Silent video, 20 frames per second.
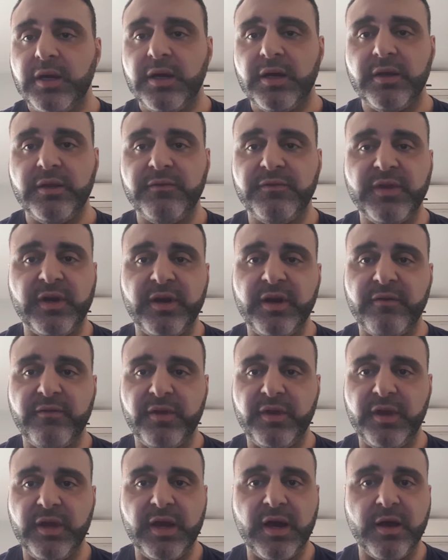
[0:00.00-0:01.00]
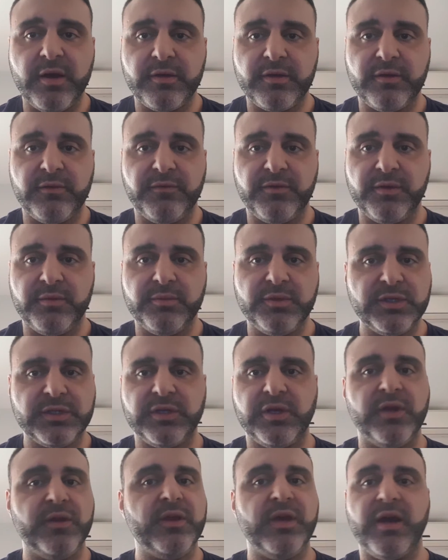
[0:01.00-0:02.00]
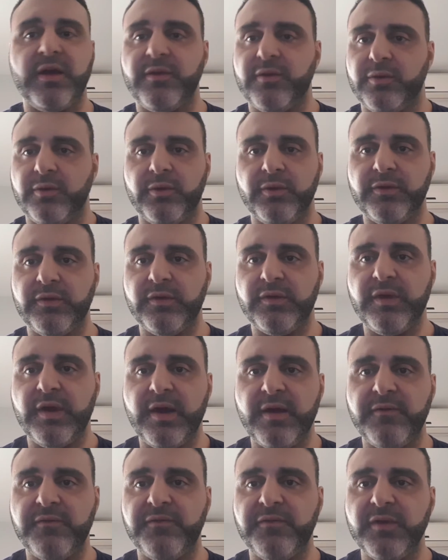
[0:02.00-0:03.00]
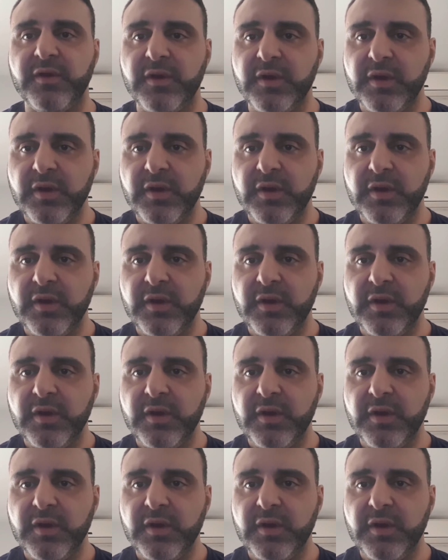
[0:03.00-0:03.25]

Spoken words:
They've done everything asked of them, just like the other horses have.